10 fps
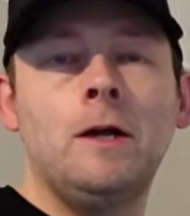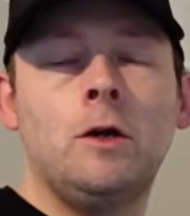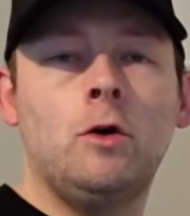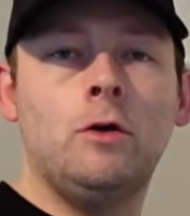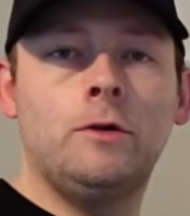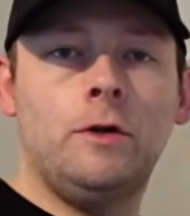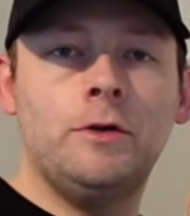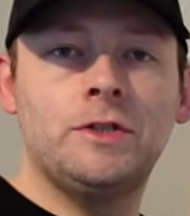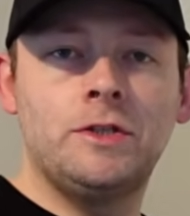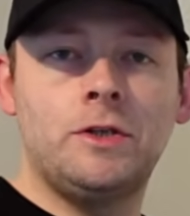cut
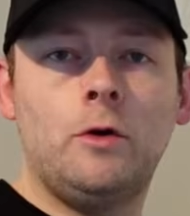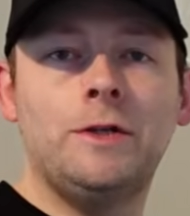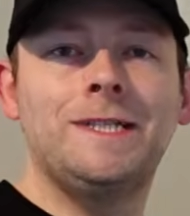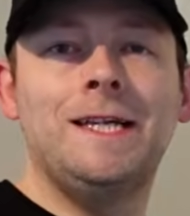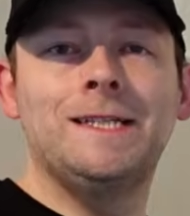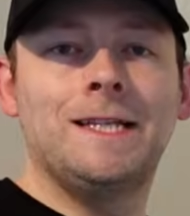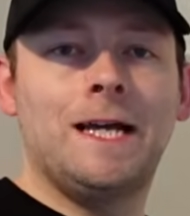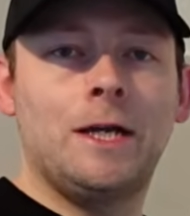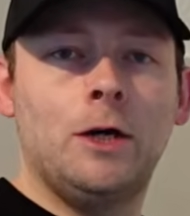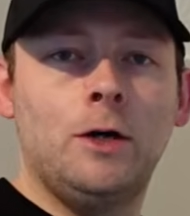nice and tight into
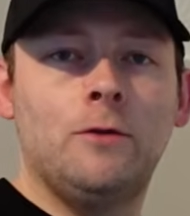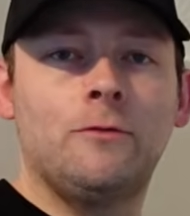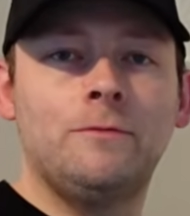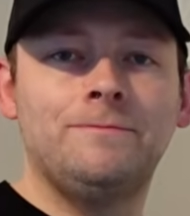that curve.